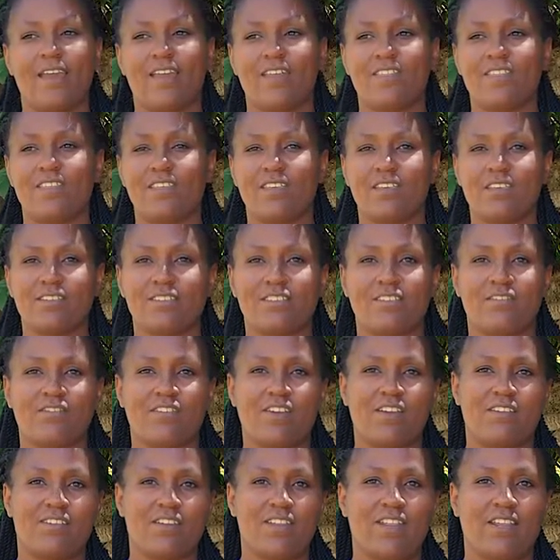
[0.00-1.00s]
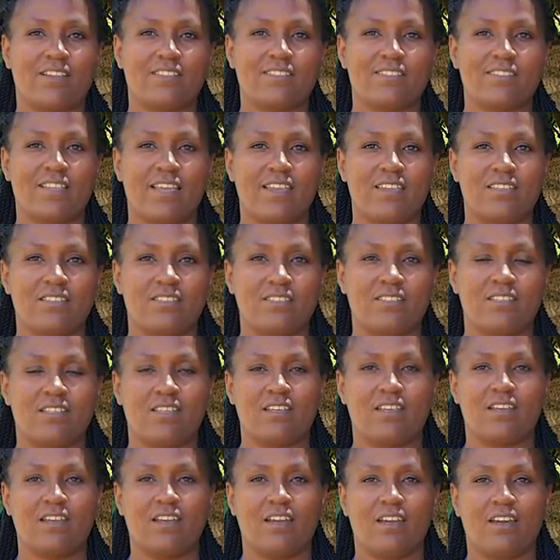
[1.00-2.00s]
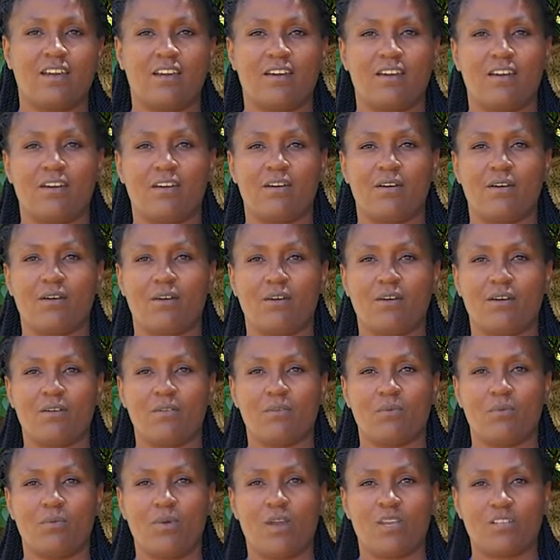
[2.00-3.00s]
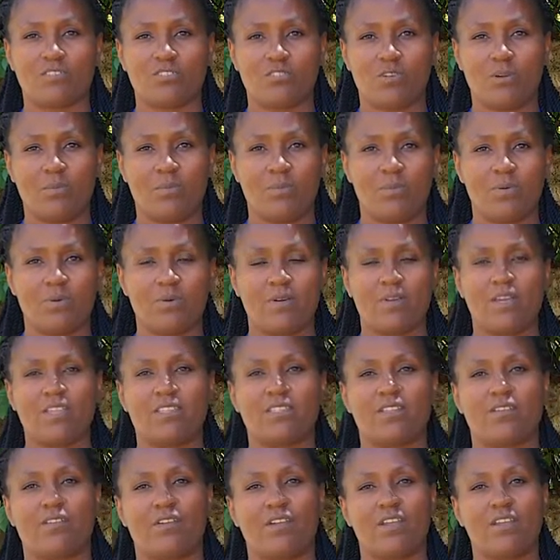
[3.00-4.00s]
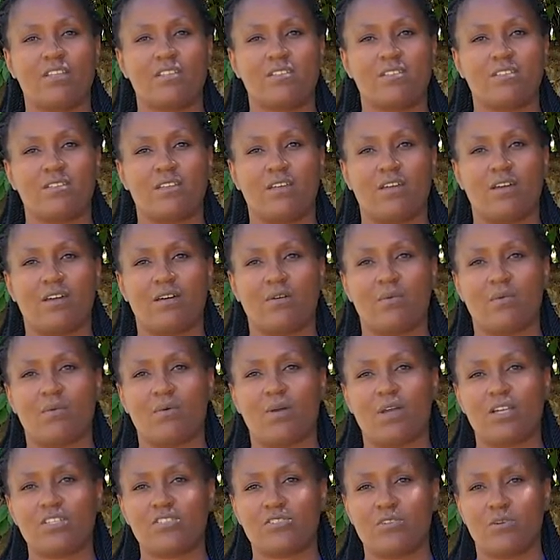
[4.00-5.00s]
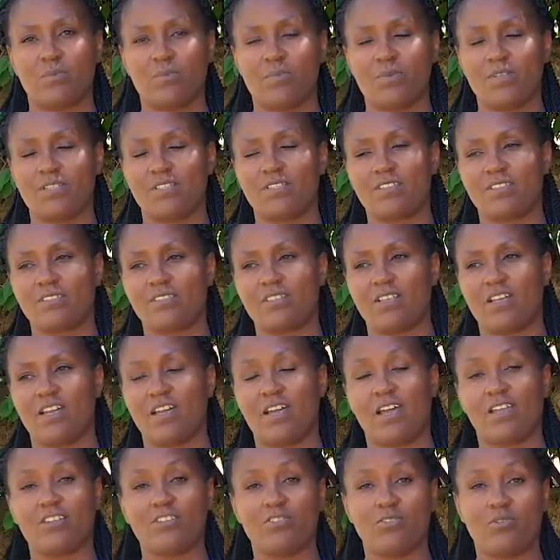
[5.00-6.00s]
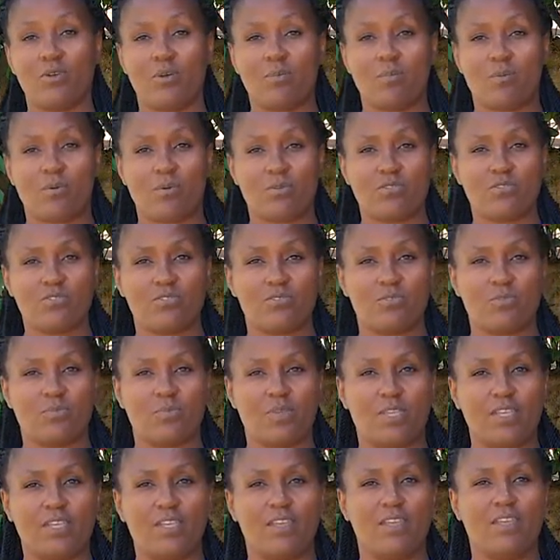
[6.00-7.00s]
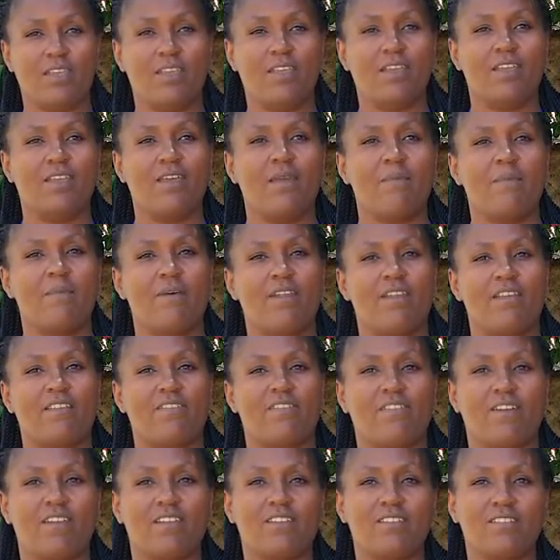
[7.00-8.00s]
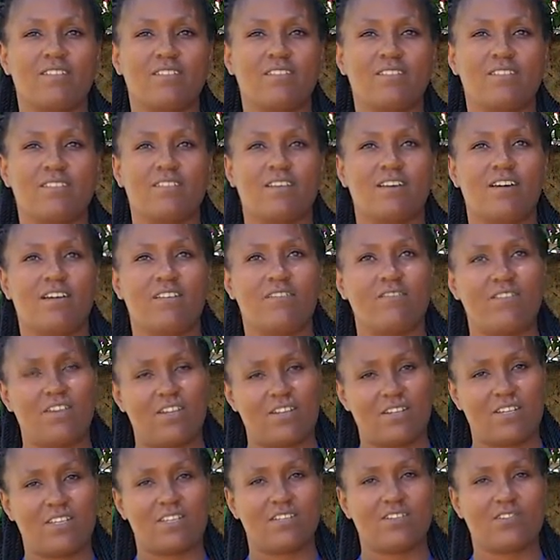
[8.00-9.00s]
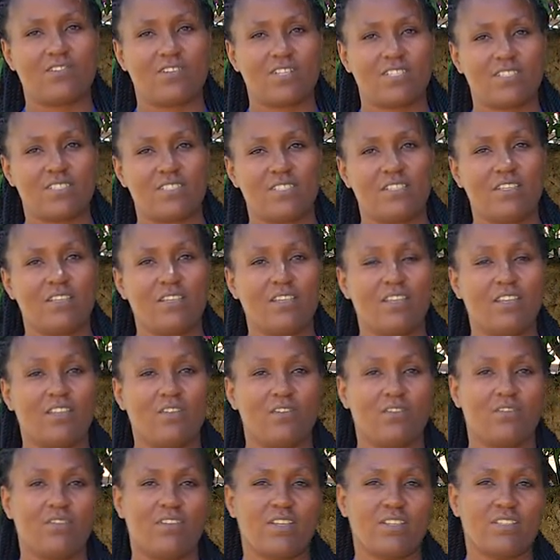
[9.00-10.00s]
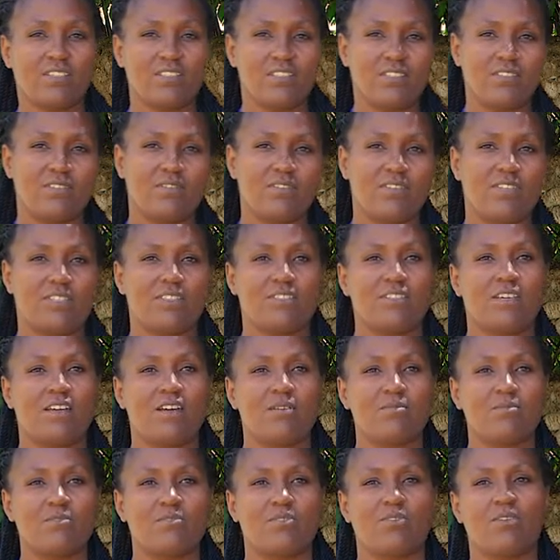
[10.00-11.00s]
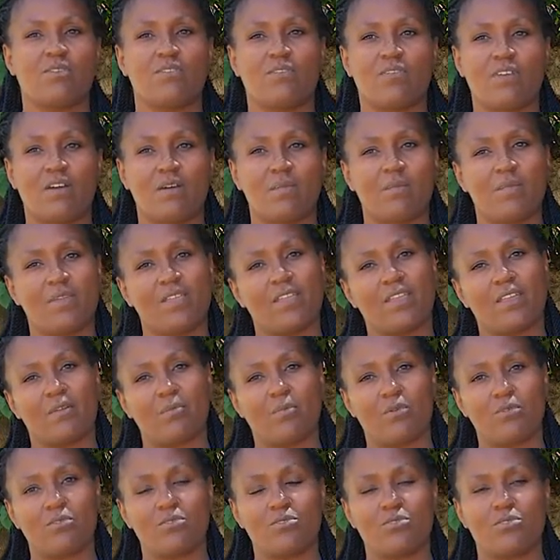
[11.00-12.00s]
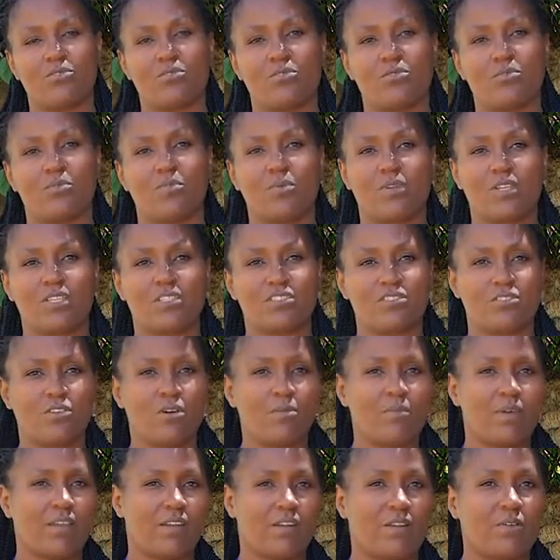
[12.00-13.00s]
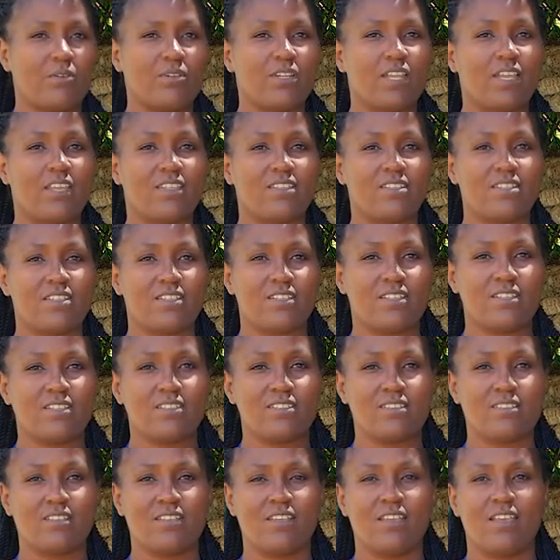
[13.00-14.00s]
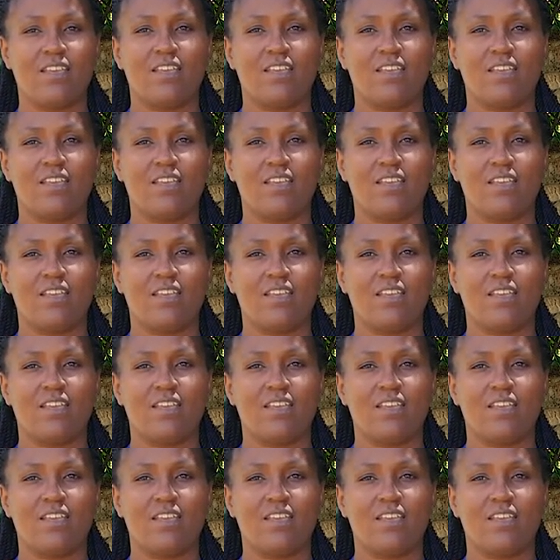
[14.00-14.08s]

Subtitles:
I think it's a very exciting workshop, and the Write workshop is a new approach to me, but I find it very interesting, innovative in terms of being able to brainstorm around ideas